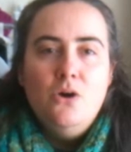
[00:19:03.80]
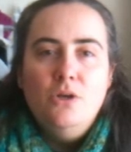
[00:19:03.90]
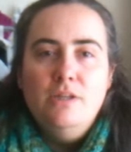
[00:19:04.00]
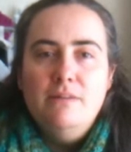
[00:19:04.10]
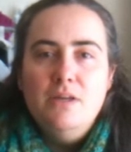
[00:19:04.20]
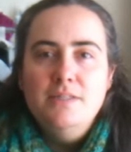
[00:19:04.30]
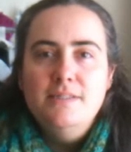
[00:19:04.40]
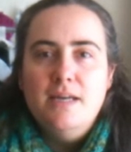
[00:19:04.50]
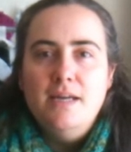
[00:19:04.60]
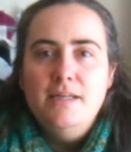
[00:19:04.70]
On a
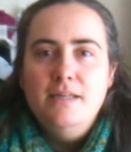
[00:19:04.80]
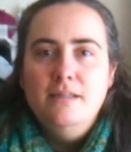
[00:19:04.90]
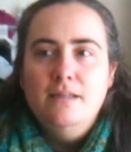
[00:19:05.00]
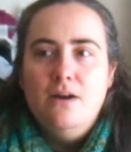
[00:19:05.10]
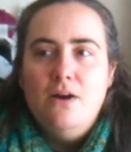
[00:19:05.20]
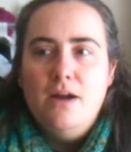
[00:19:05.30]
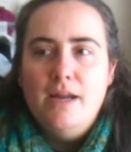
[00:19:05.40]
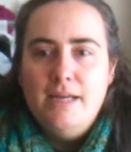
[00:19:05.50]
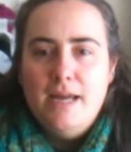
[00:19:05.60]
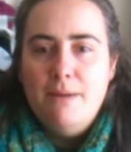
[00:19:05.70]
Thursday
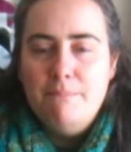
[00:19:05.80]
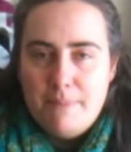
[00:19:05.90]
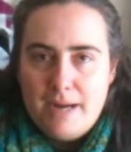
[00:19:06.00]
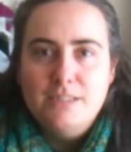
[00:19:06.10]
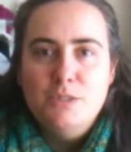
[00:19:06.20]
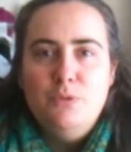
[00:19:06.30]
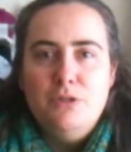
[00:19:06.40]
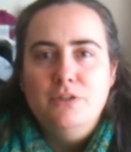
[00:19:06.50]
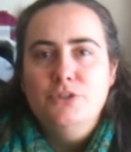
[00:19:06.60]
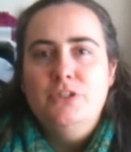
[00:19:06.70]
I am back to
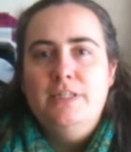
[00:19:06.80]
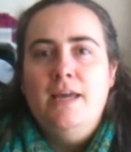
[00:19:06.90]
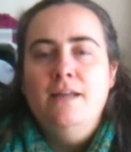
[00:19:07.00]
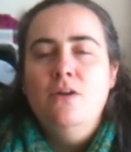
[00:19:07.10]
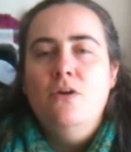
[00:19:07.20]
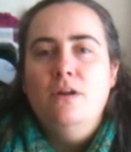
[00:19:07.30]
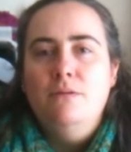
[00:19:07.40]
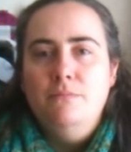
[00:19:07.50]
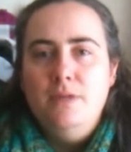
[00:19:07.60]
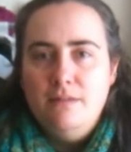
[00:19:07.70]
production again.
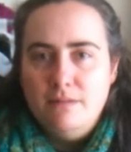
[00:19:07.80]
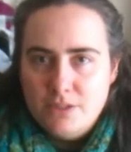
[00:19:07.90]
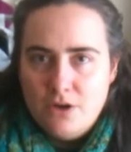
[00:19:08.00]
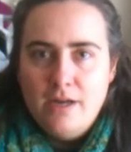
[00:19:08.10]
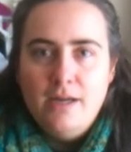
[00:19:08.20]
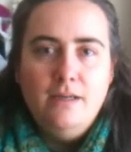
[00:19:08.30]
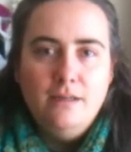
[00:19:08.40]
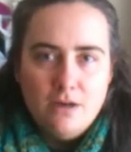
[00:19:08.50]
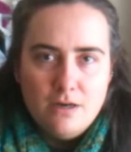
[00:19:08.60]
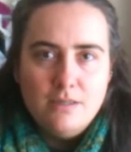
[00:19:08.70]
I'm either dyeing,
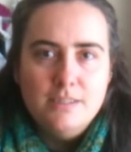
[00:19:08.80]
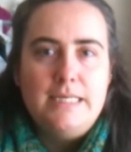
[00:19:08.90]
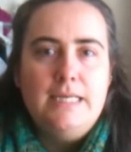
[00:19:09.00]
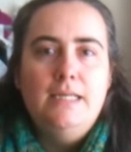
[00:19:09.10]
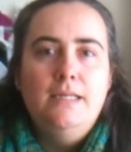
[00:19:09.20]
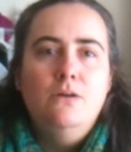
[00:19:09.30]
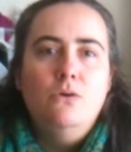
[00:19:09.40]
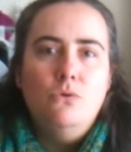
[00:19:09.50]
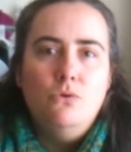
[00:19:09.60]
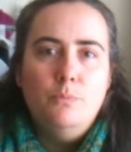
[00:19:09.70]
carding
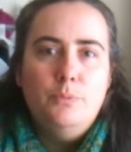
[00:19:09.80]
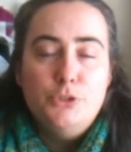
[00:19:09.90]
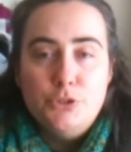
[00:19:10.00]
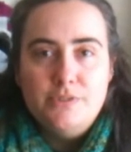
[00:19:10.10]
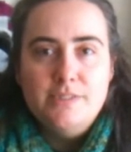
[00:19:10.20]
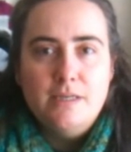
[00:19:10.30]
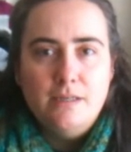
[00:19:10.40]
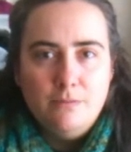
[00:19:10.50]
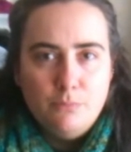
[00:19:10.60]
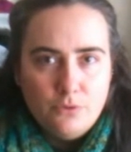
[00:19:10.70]
or
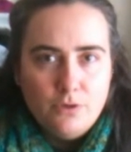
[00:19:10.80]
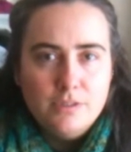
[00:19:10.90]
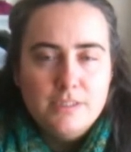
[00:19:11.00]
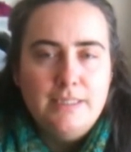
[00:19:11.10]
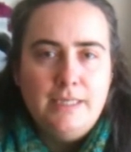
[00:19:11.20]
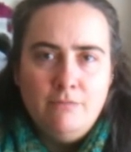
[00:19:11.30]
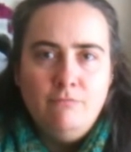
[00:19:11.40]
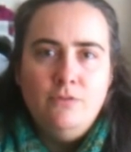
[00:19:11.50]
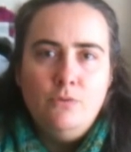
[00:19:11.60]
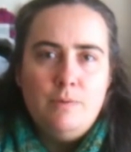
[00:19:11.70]
producing product again
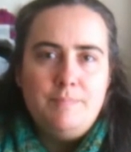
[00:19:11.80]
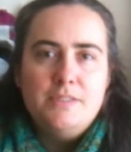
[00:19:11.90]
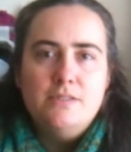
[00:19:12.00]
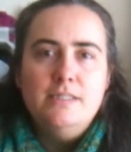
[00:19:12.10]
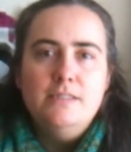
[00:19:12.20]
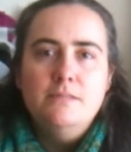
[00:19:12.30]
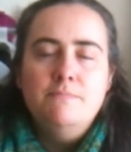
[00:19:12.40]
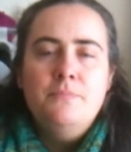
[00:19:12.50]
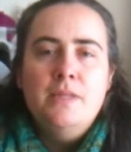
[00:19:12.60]
for the website.